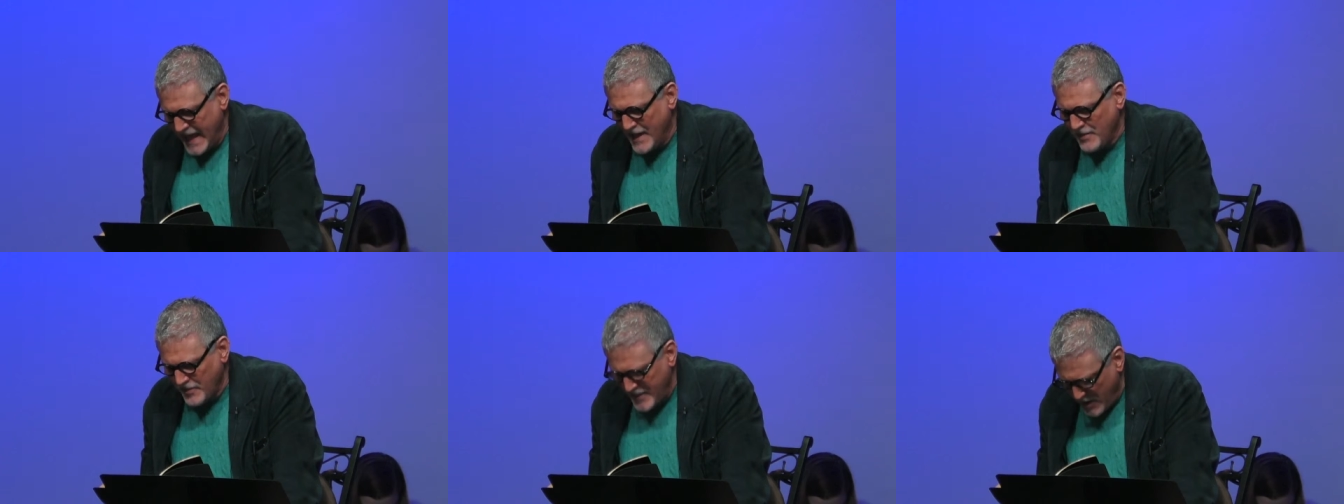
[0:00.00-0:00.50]

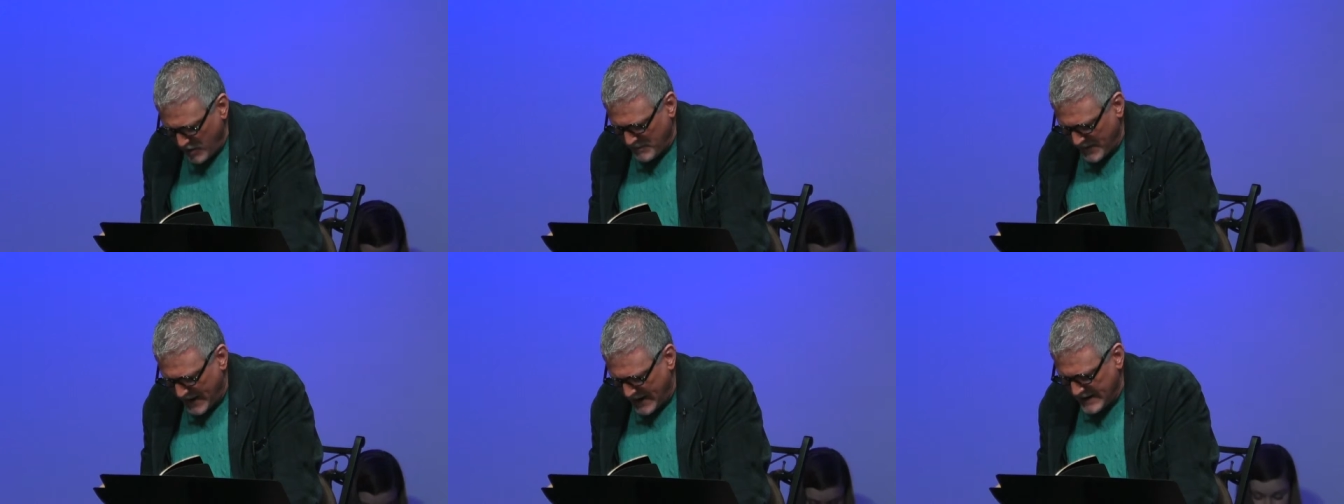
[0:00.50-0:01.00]
and
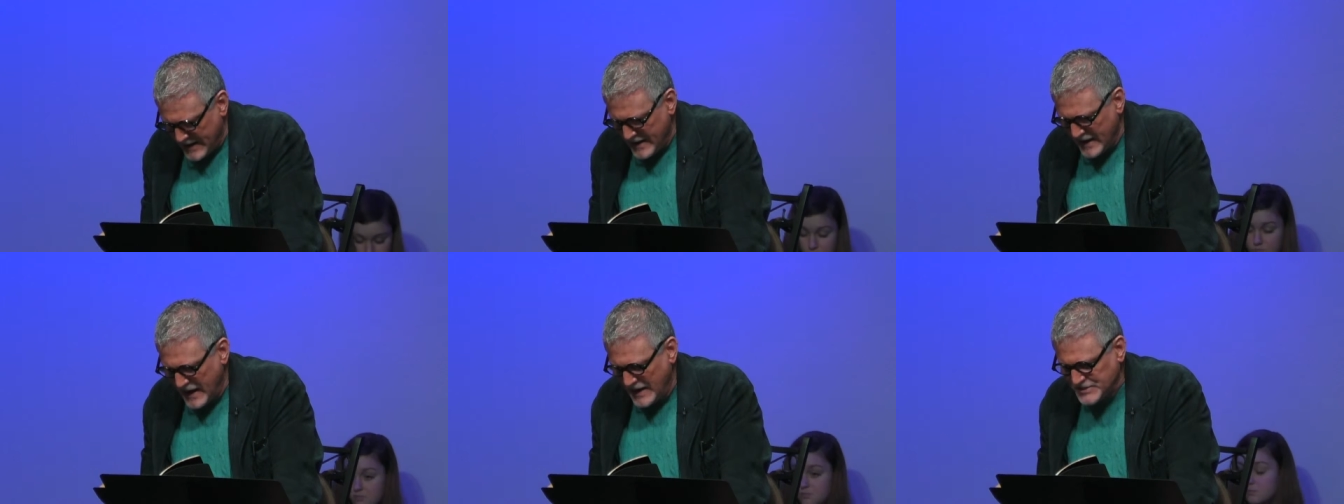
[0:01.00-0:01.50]

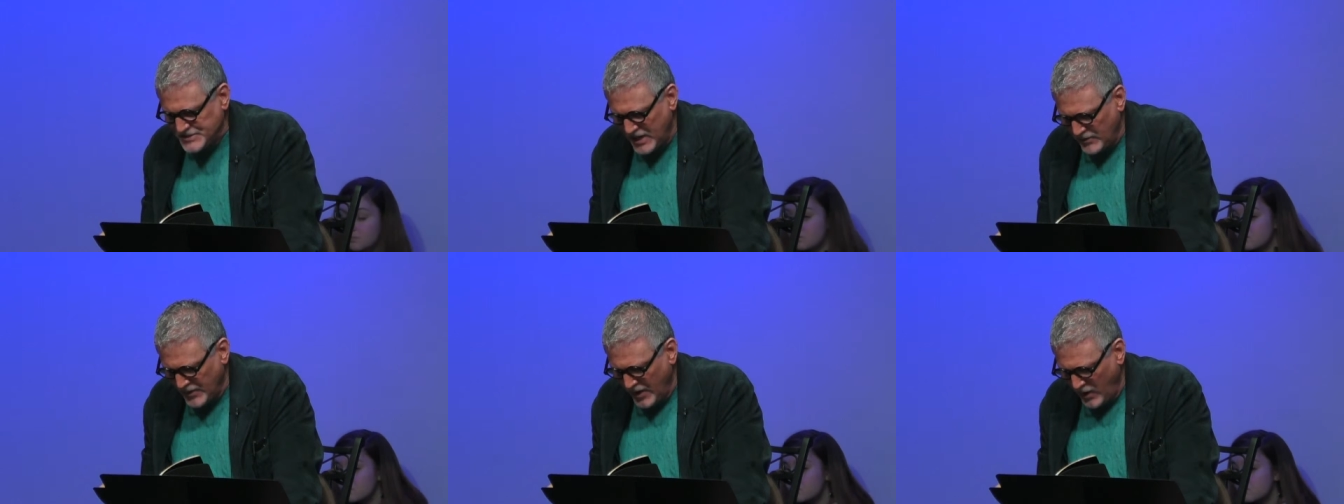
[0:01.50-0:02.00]
thereby I
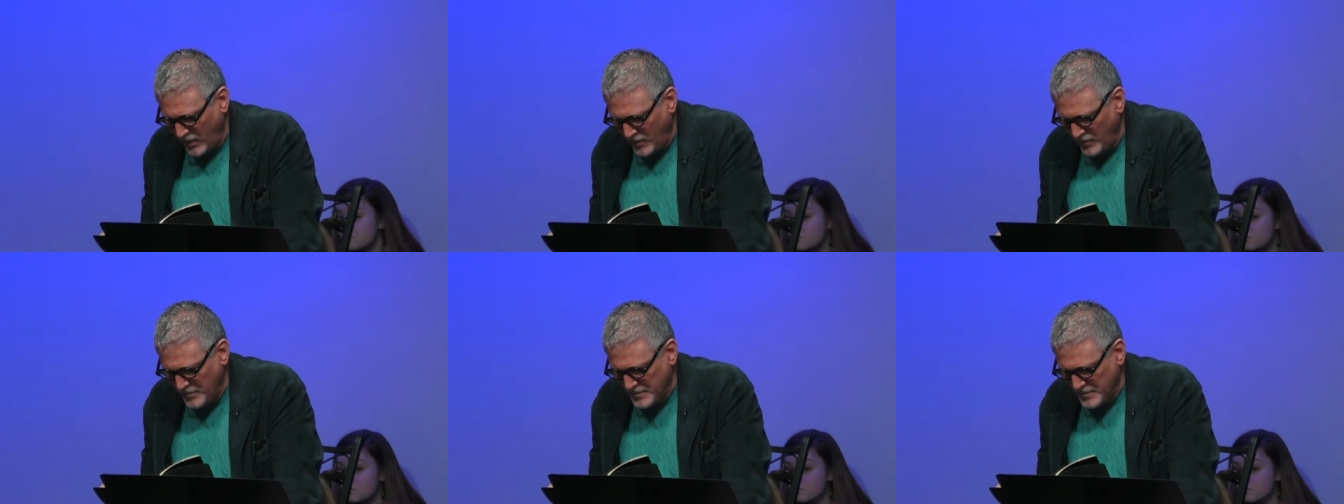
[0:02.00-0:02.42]
shall know.